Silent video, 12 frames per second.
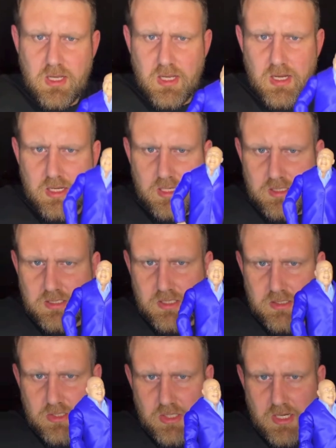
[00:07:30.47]
in his
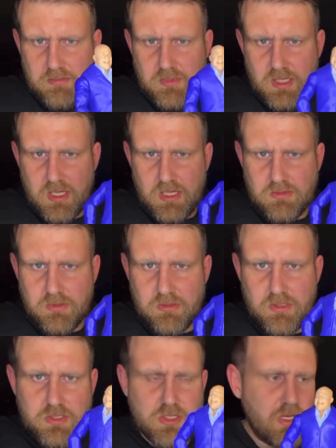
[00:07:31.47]
GM days when he was
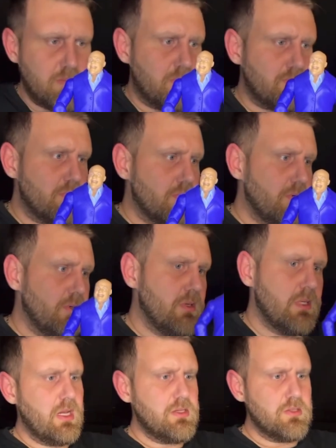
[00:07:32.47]
a GM on Raw.
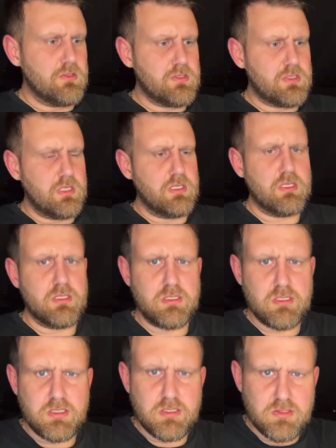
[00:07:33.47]
Hey, John Cena,
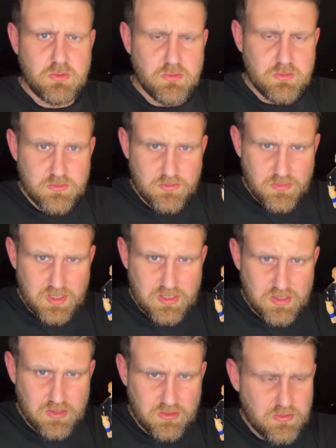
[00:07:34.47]
meant
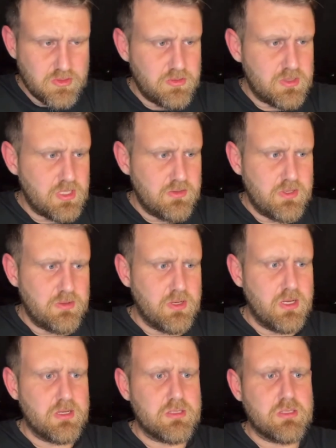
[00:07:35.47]
to talk. Should we see if he
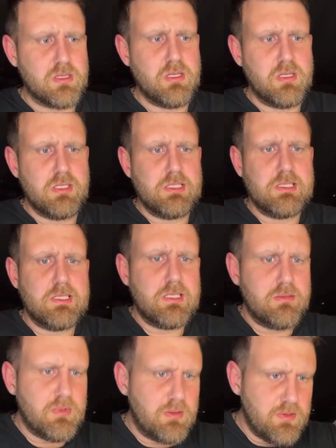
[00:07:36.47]
works?
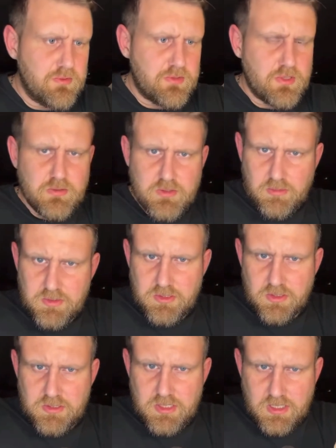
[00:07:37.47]
Moment of truth. Come on,
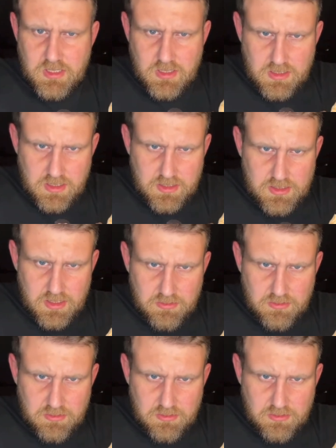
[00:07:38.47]
John Cena. Let us know